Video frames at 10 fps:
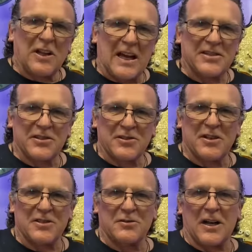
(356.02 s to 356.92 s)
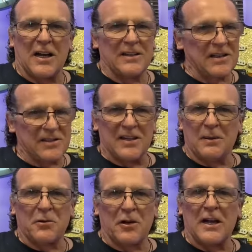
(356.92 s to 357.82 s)
action truss rod. That's an
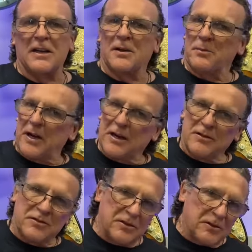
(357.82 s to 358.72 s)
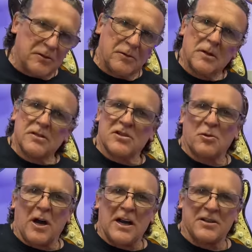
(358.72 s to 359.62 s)
upgrade compared to
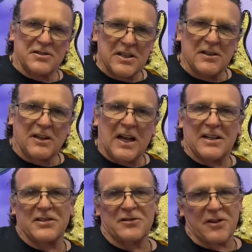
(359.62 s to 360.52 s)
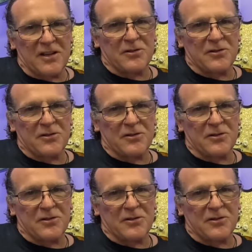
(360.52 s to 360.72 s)
Squier's single action truss